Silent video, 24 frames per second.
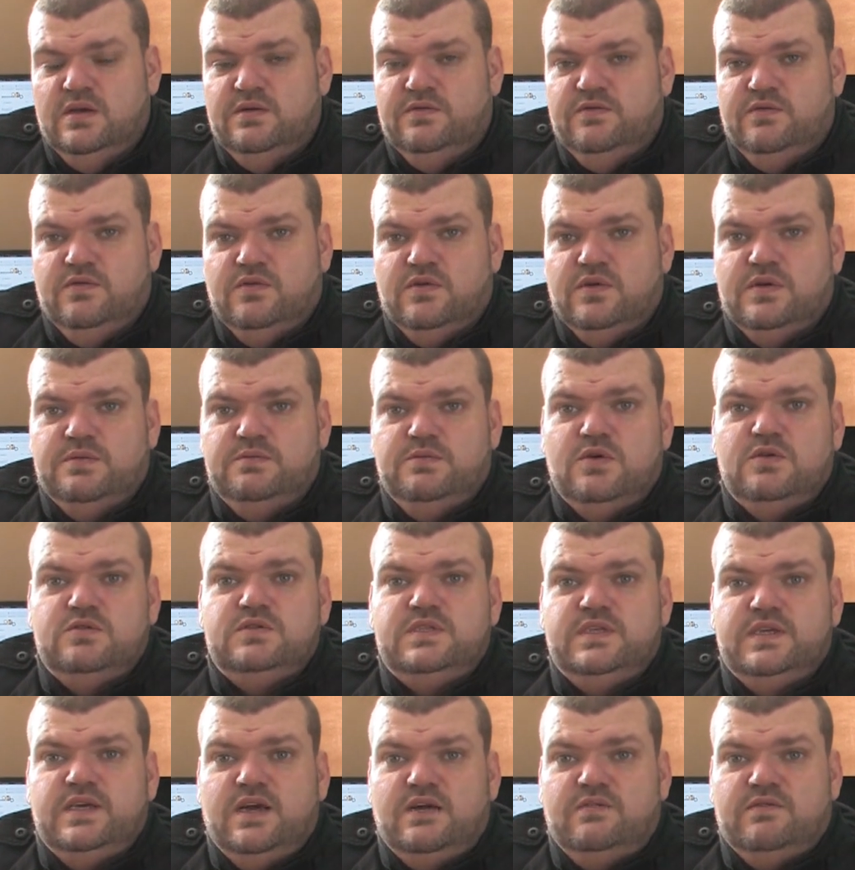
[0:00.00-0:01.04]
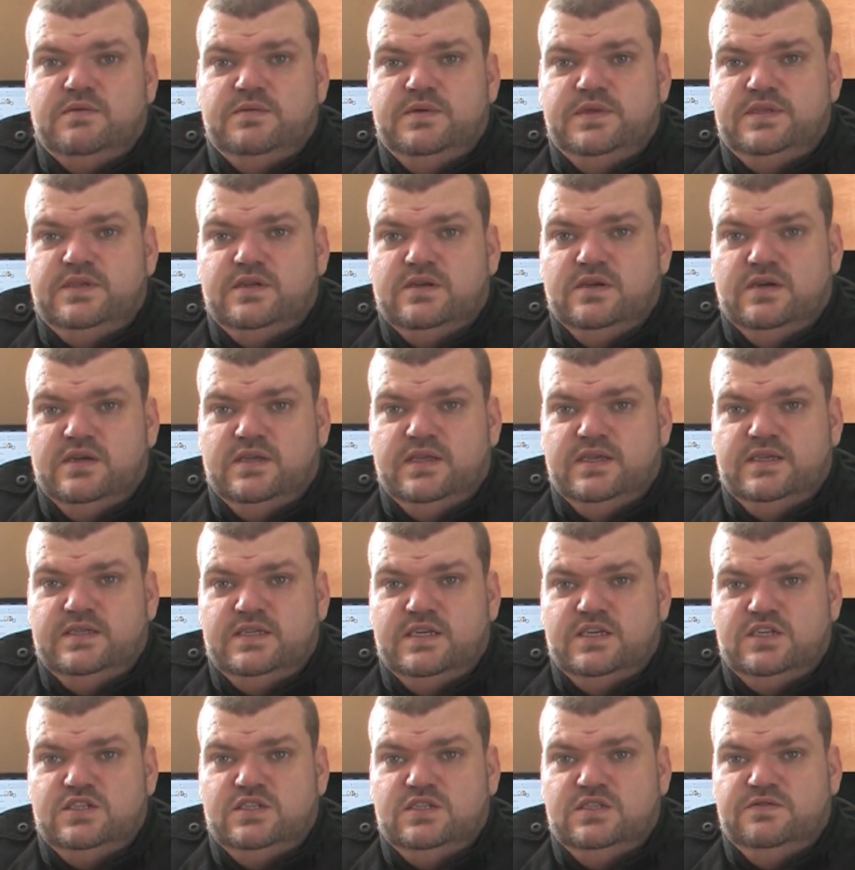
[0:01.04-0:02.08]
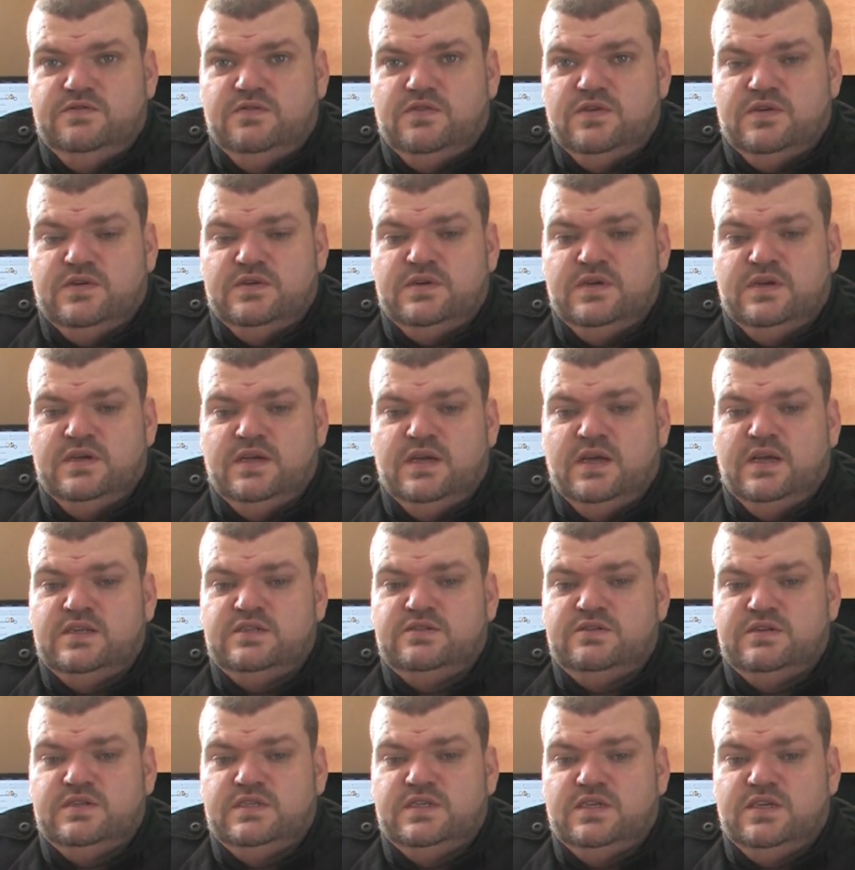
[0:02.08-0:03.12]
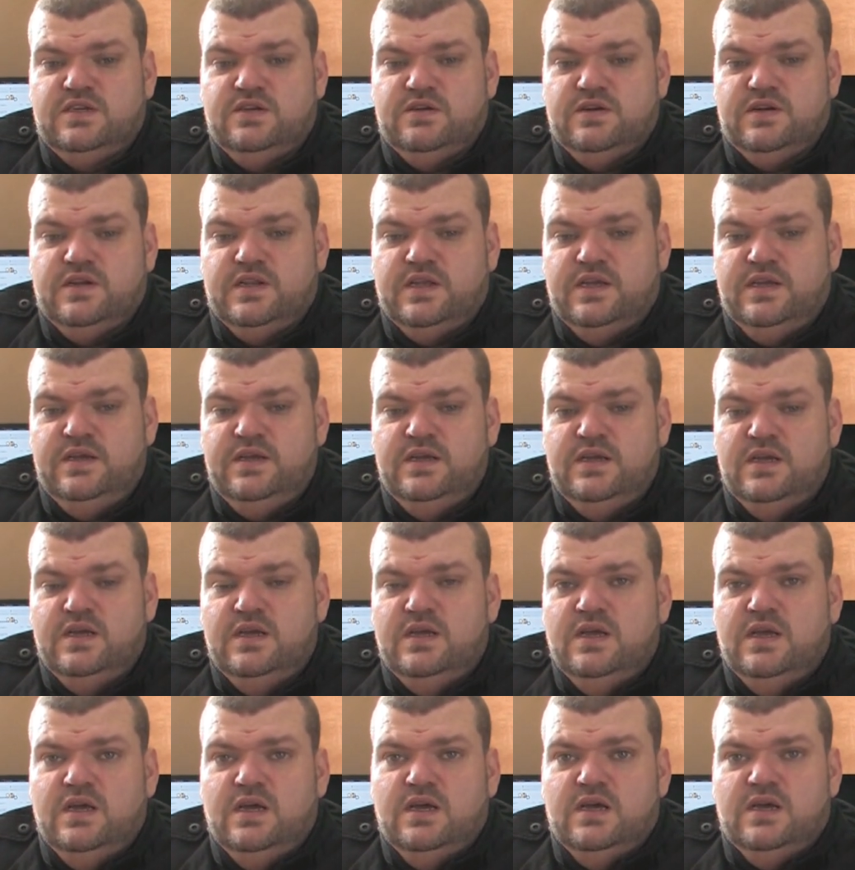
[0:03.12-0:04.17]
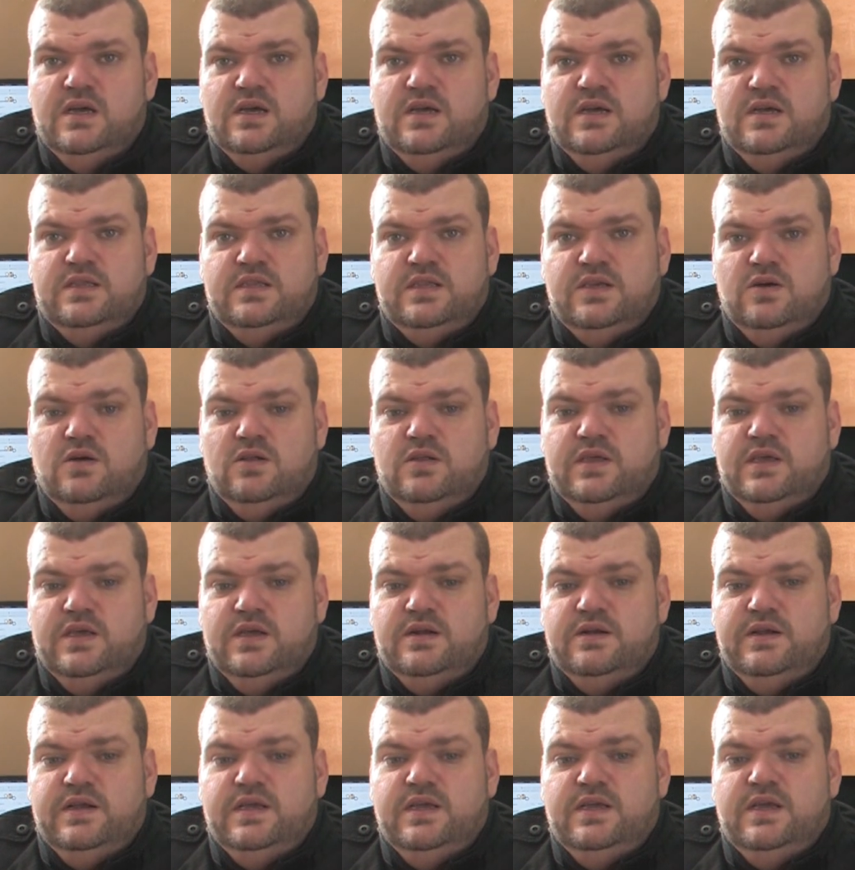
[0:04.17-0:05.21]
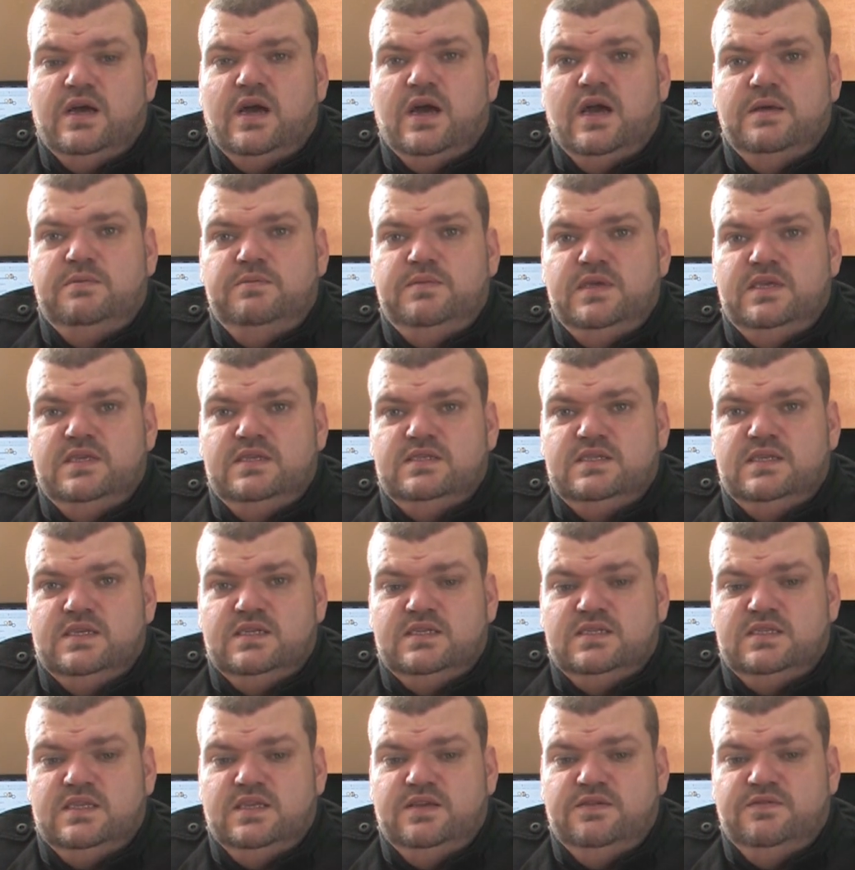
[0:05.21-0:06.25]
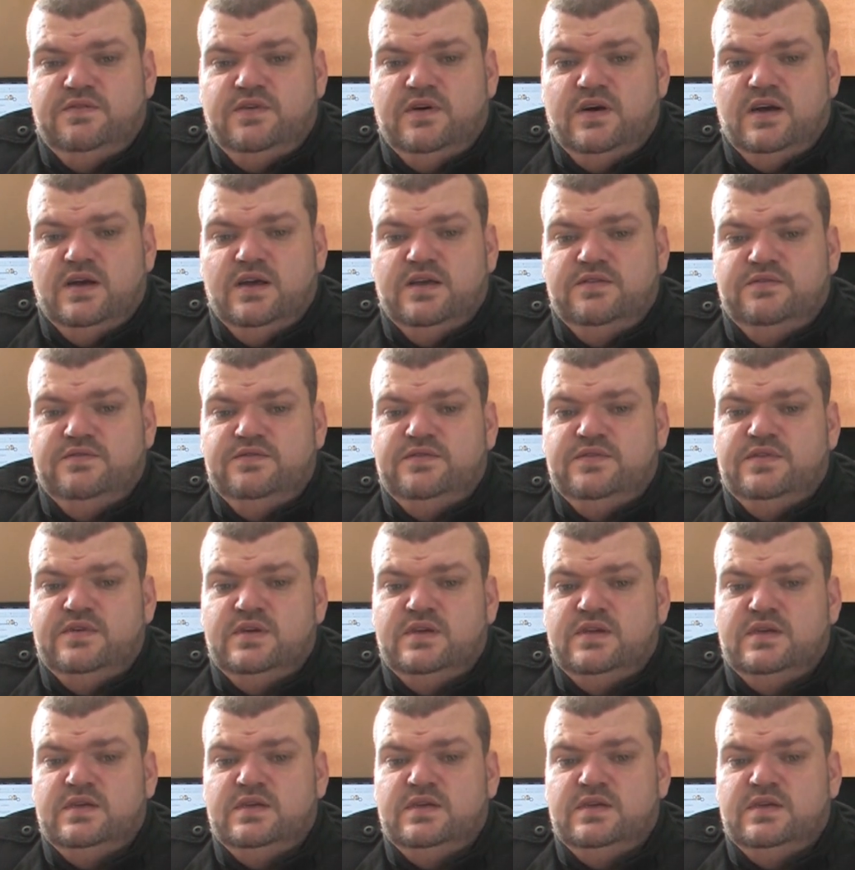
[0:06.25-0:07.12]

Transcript: for mostly government organizations for extra security. They all carry IP65